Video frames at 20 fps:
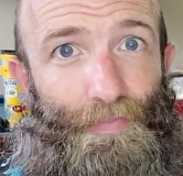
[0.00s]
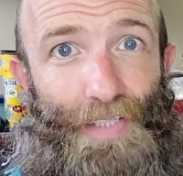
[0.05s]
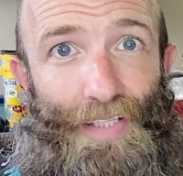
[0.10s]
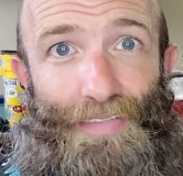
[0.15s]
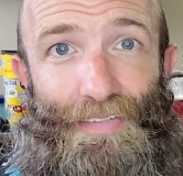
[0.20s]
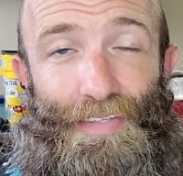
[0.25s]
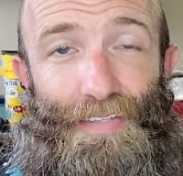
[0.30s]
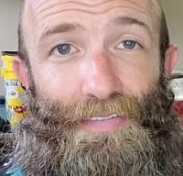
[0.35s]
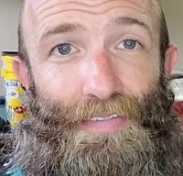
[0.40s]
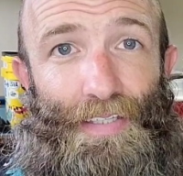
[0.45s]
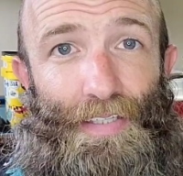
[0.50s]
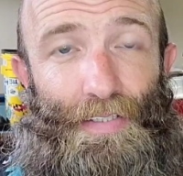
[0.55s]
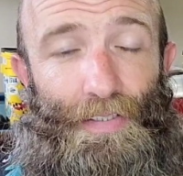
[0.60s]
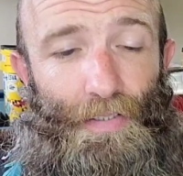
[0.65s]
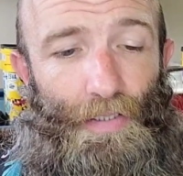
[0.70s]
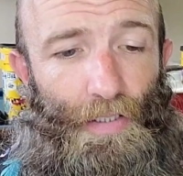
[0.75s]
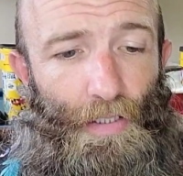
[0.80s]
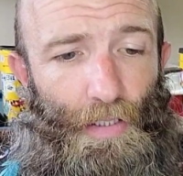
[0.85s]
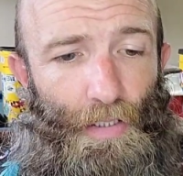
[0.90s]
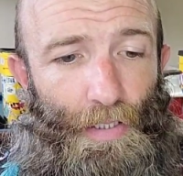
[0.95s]
That's easy.
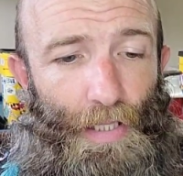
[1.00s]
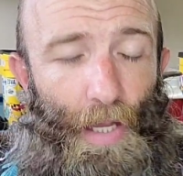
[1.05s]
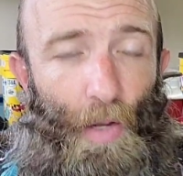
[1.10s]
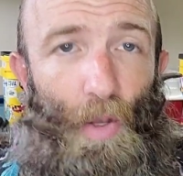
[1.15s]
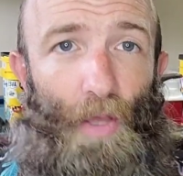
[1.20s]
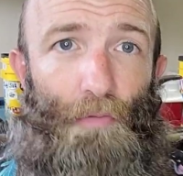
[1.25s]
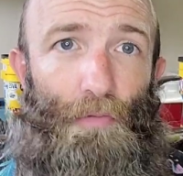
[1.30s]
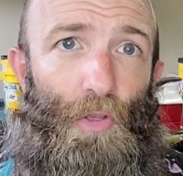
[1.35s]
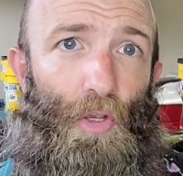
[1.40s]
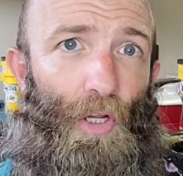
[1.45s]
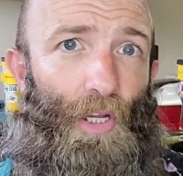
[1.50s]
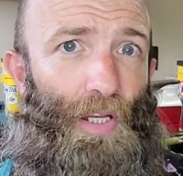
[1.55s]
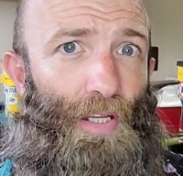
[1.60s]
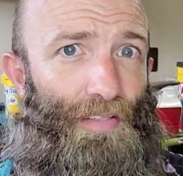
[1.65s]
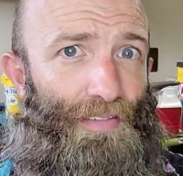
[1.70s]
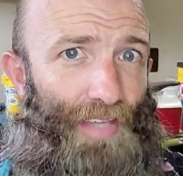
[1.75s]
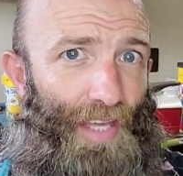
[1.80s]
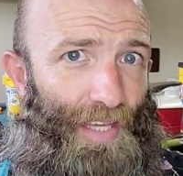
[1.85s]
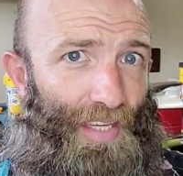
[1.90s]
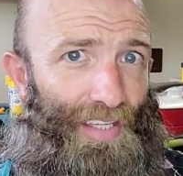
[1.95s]
Now, if you're
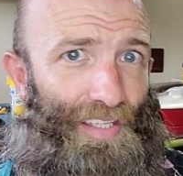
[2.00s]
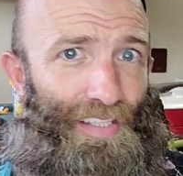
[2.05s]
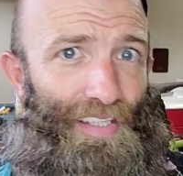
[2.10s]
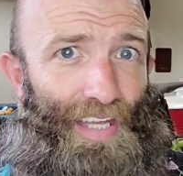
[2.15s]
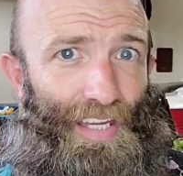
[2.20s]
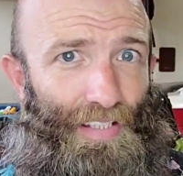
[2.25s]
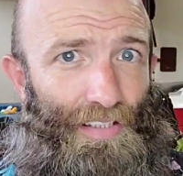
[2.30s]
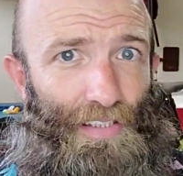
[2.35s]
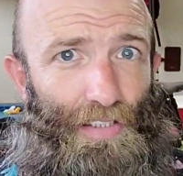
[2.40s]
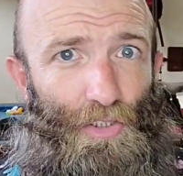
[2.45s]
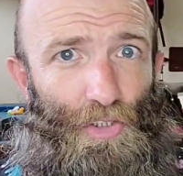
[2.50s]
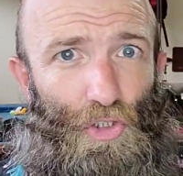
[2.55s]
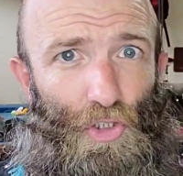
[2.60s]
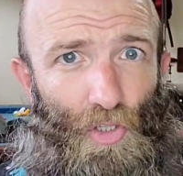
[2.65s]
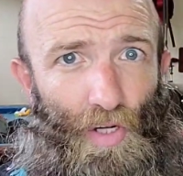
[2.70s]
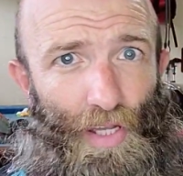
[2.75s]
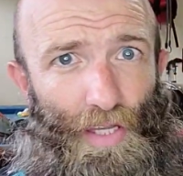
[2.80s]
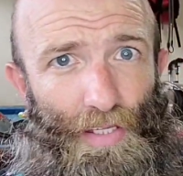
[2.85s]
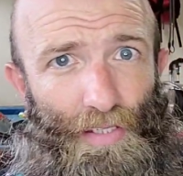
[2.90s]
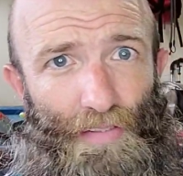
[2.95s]
going to take connecting
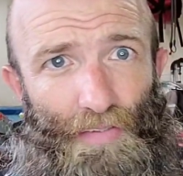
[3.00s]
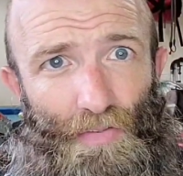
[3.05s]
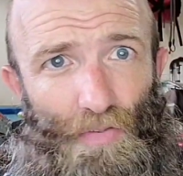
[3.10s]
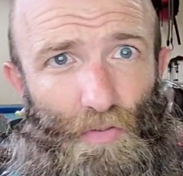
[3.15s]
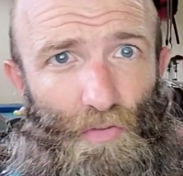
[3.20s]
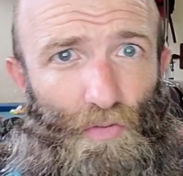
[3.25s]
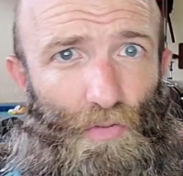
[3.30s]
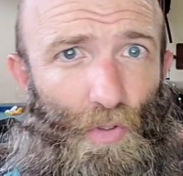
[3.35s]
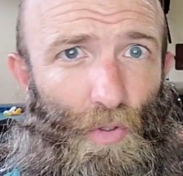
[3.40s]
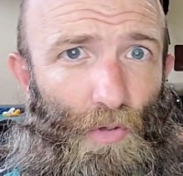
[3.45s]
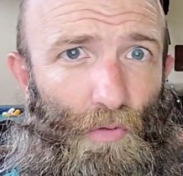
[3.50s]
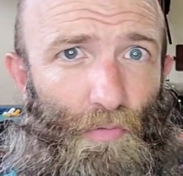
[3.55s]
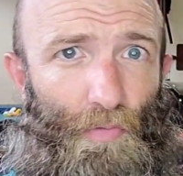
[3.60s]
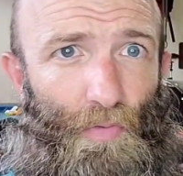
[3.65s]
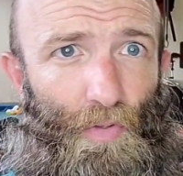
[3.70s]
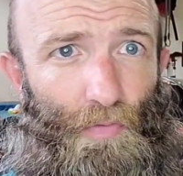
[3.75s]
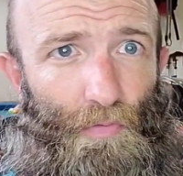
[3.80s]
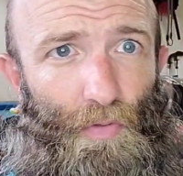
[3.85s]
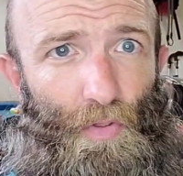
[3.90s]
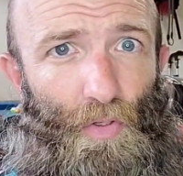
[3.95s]
trains, so
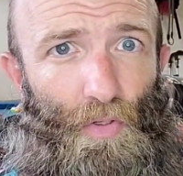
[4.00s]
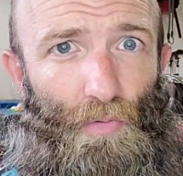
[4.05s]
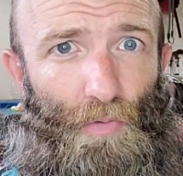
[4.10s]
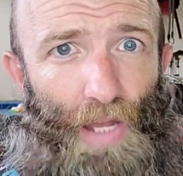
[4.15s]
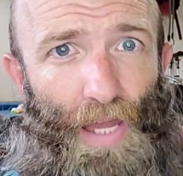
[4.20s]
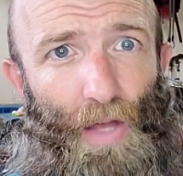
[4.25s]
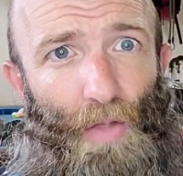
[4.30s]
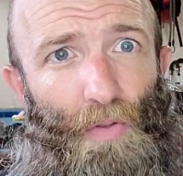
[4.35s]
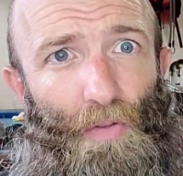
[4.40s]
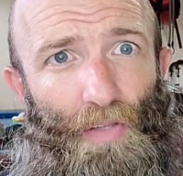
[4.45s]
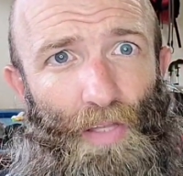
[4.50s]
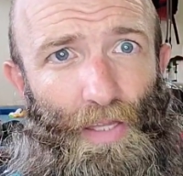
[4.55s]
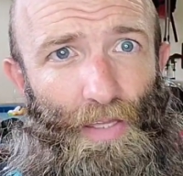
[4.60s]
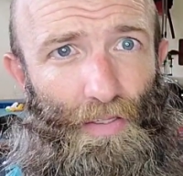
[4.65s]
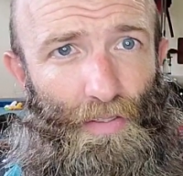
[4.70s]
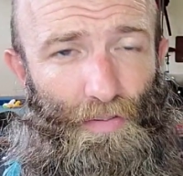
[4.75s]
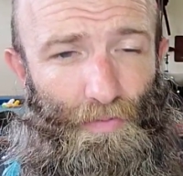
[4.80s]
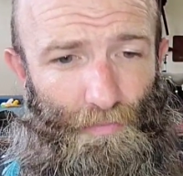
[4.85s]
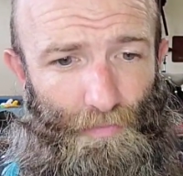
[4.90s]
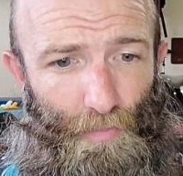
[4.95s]
if your route,
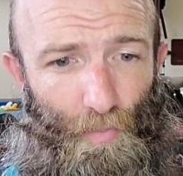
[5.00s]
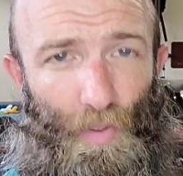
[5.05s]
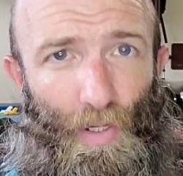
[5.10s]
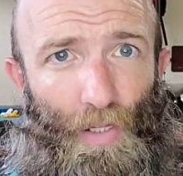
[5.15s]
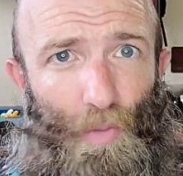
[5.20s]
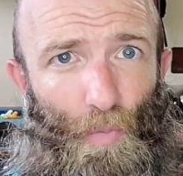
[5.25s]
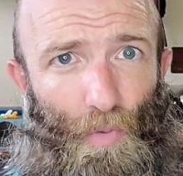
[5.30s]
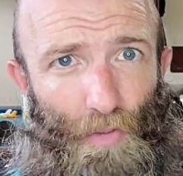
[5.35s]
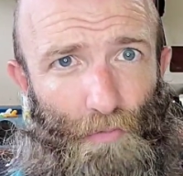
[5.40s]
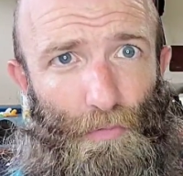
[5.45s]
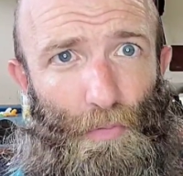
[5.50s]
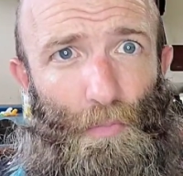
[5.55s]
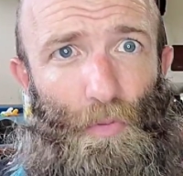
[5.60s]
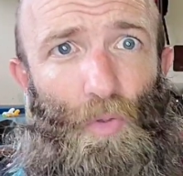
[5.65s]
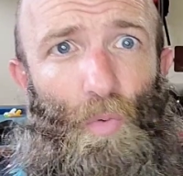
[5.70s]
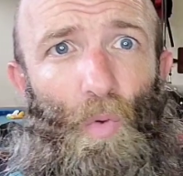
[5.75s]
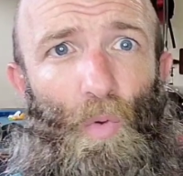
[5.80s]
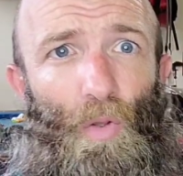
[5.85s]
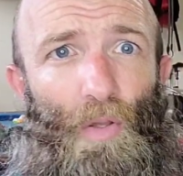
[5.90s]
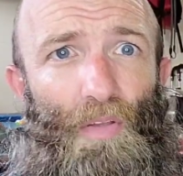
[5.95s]
like when I went from
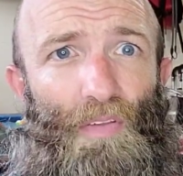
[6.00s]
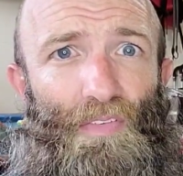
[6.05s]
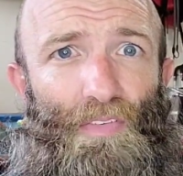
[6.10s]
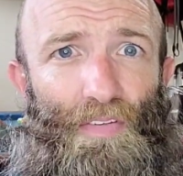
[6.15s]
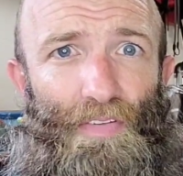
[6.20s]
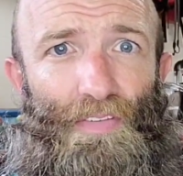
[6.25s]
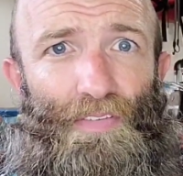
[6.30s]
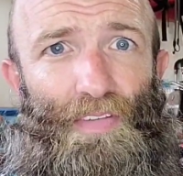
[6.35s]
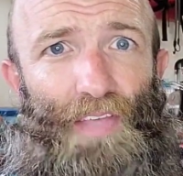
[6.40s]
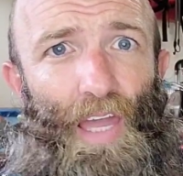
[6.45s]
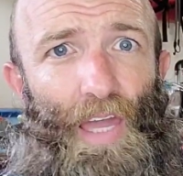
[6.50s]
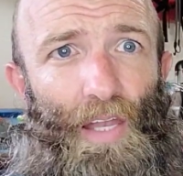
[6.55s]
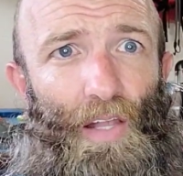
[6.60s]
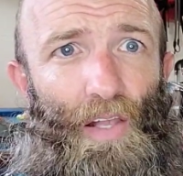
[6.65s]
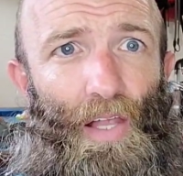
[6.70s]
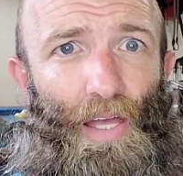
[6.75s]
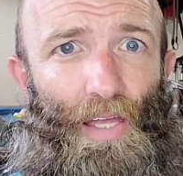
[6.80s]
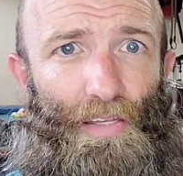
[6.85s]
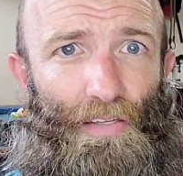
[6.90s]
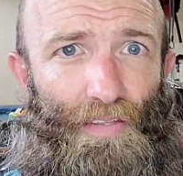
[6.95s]
New Orleans to
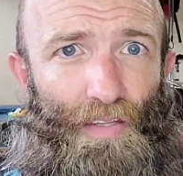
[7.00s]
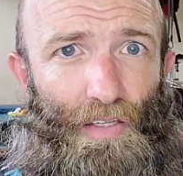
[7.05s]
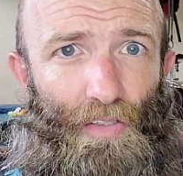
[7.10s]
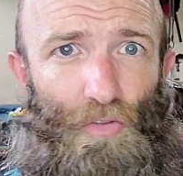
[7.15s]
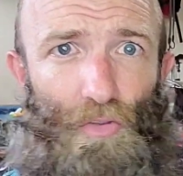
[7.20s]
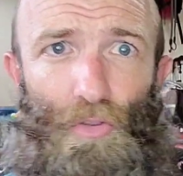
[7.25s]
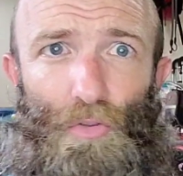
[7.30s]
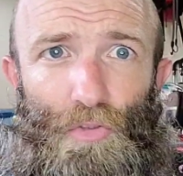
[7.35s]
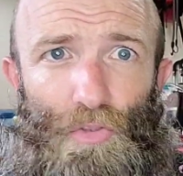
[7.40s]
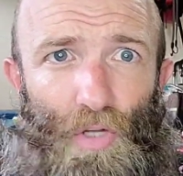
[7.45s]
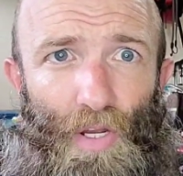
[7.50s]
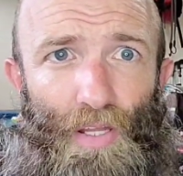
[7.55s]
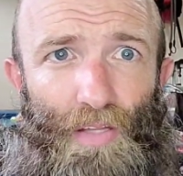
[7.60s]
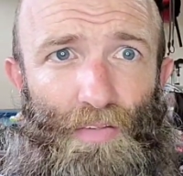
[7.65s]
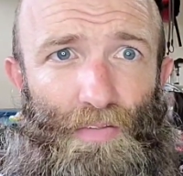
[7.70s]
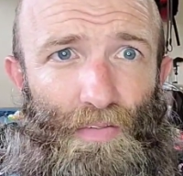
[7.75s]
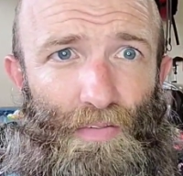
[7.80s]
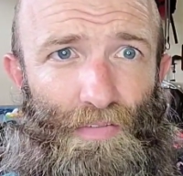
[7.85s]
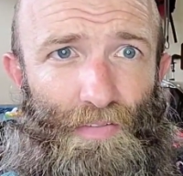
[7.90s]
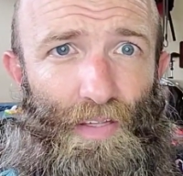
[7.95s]
Seattle, I had to take 2
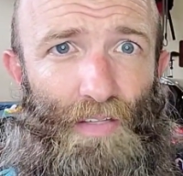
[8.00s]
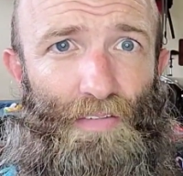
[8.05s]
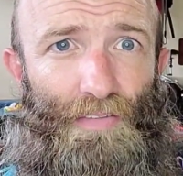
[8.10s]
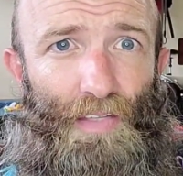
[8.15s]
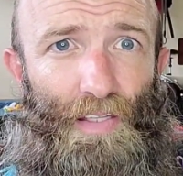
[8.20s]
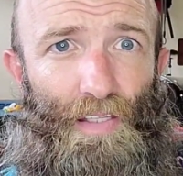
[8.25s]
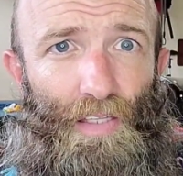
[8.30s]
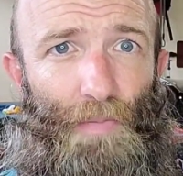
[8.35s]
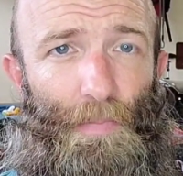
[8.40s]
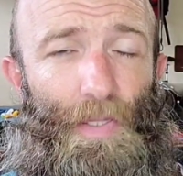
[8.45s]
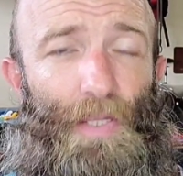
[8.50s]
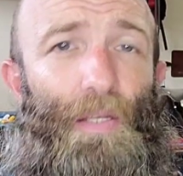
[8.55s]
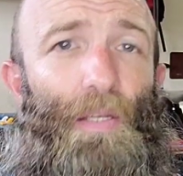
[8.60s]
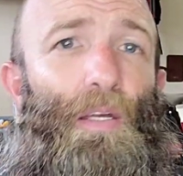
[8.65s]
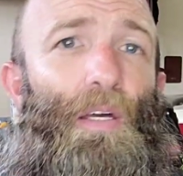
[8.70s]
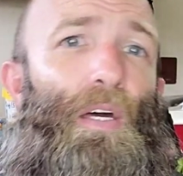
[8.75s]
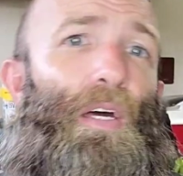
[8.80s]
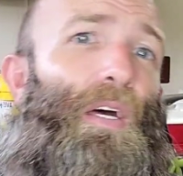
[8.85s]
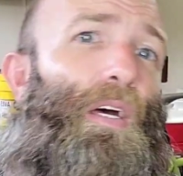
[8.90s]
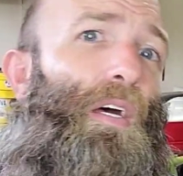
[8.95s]
trains, the Sunset
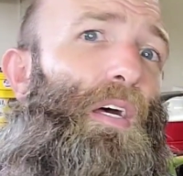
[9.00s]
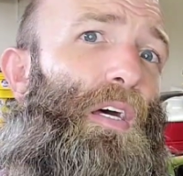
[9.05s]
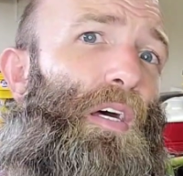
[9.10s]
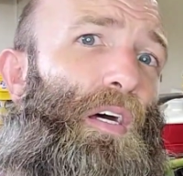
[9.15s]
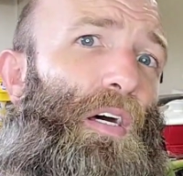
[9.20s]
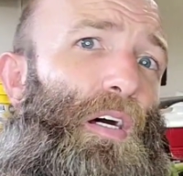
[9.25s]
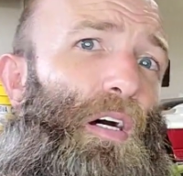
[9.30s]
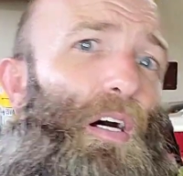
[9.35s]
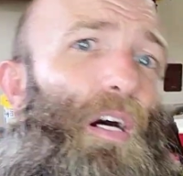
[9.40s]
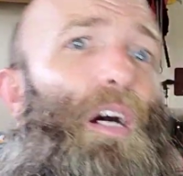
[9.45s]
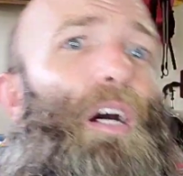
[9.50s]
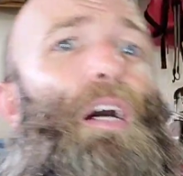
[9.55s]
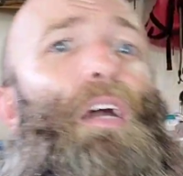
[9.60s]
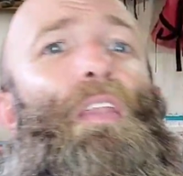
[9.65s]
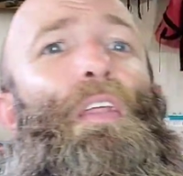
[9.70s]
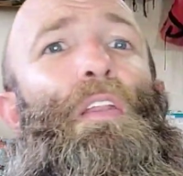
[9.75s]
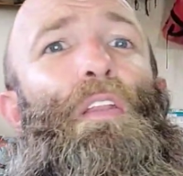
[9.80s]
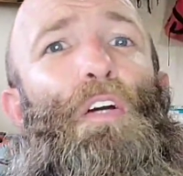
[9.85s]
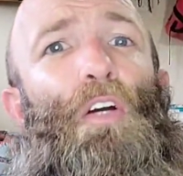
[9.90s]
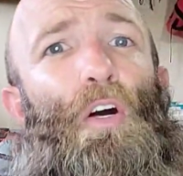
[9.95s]
Limited
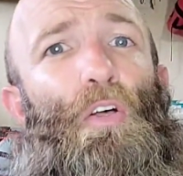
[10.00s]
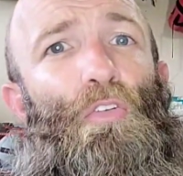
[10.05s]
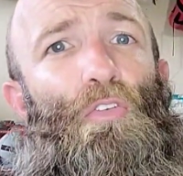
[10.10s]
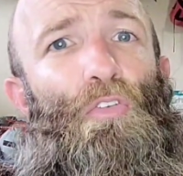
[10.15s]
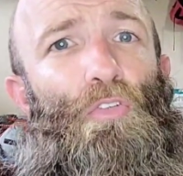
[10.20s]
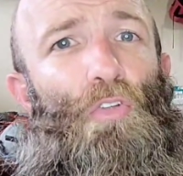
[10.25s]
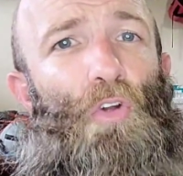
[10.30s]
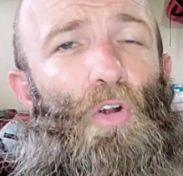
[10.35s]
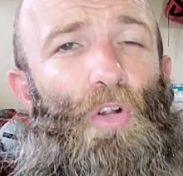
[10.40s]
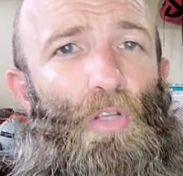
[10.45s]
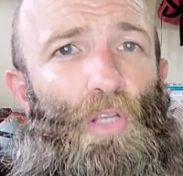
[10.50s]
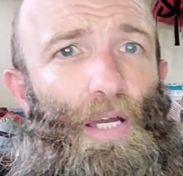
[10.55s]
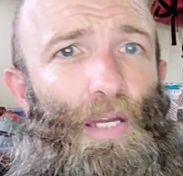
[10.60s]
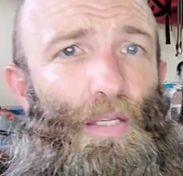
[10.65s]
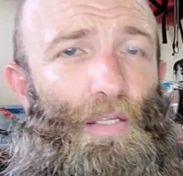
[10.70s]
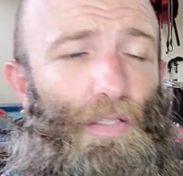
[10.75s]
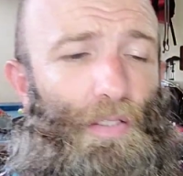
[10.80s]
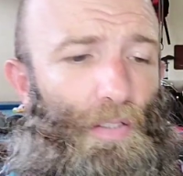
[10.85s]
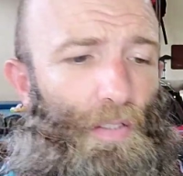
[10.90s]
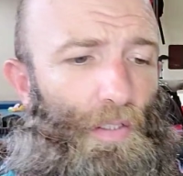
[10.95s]
and then the Coast Starlight.